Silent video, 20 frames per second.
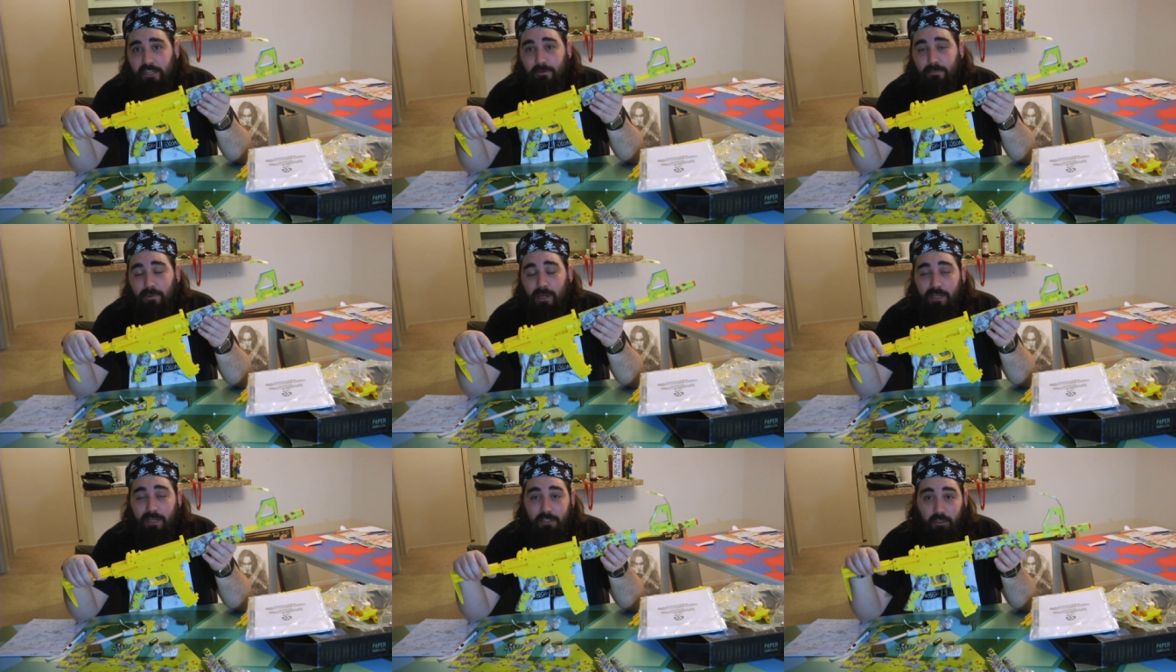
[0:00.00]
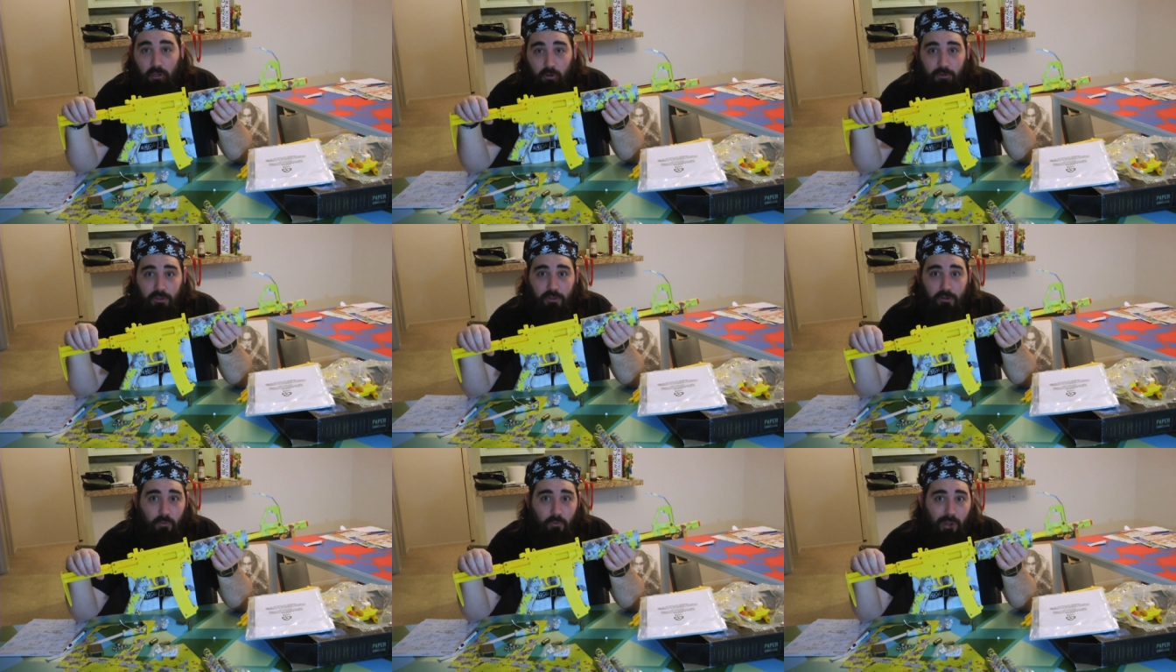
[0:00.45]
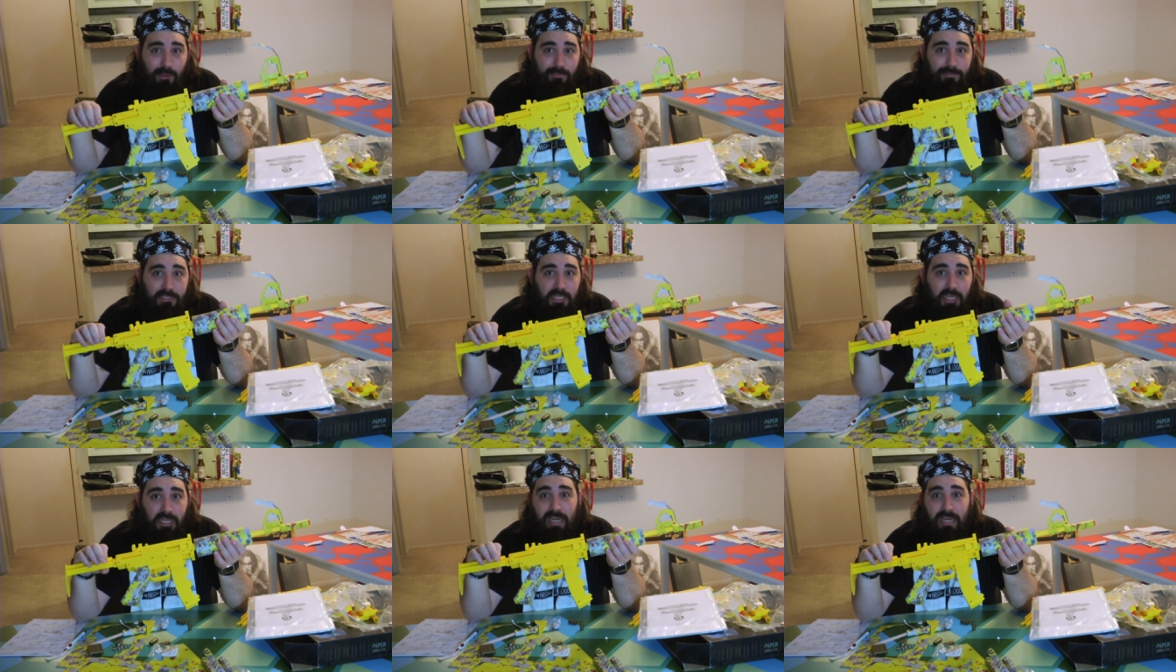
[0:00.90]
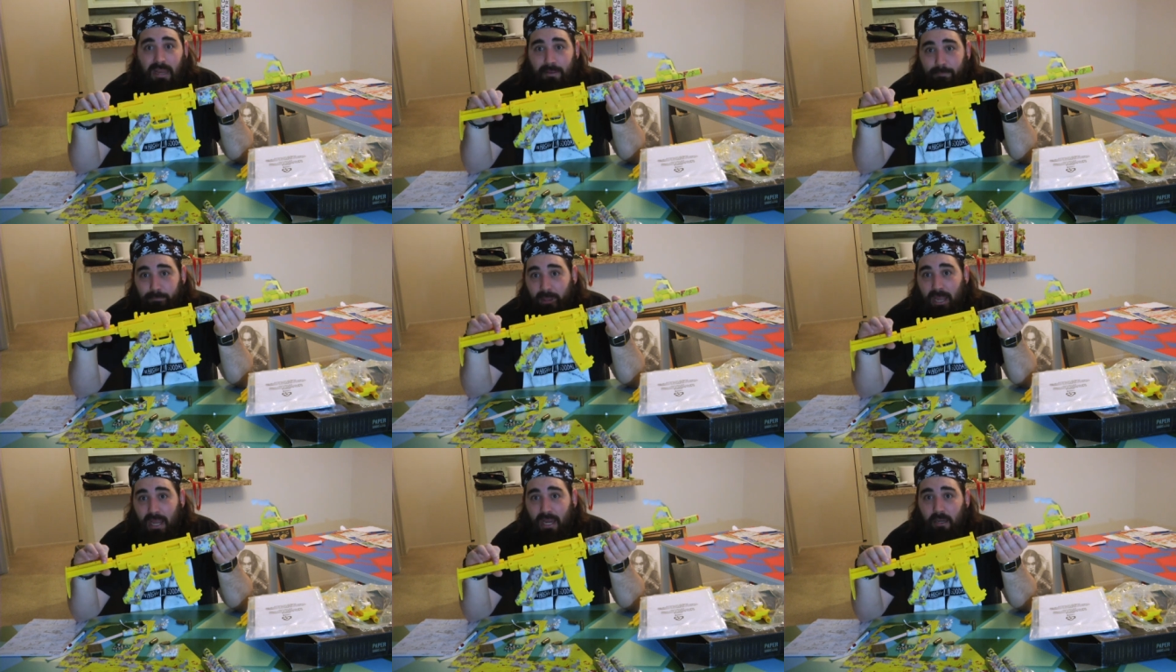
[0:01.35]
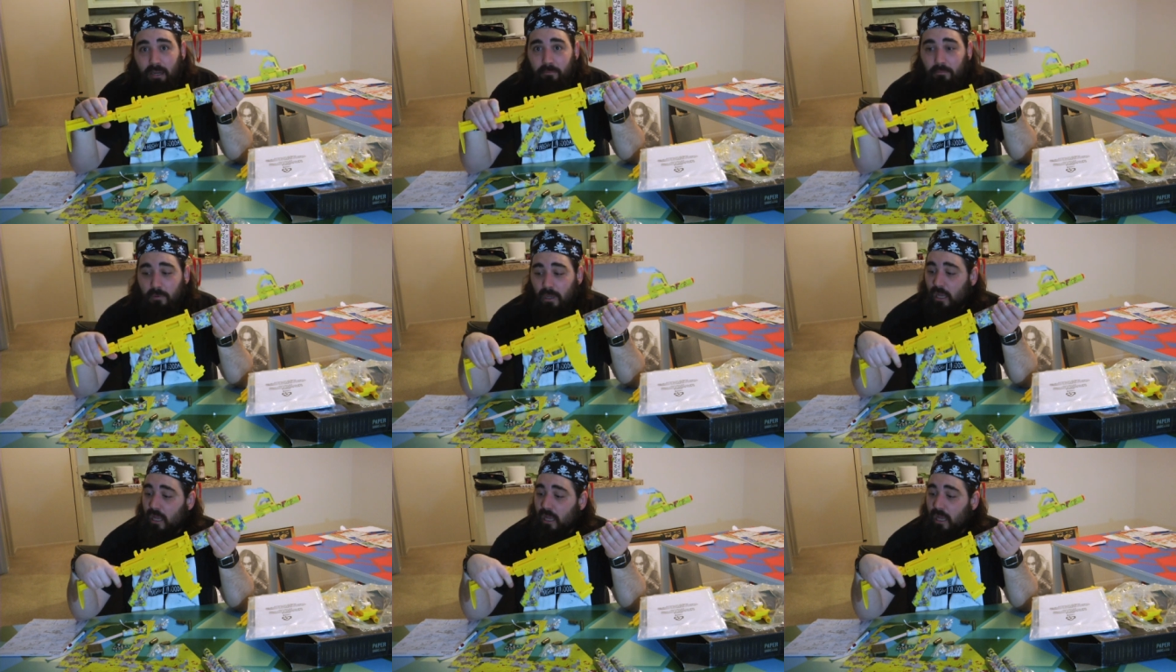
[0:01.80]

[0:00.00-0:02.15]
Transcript: You can probably go to their website and buy them.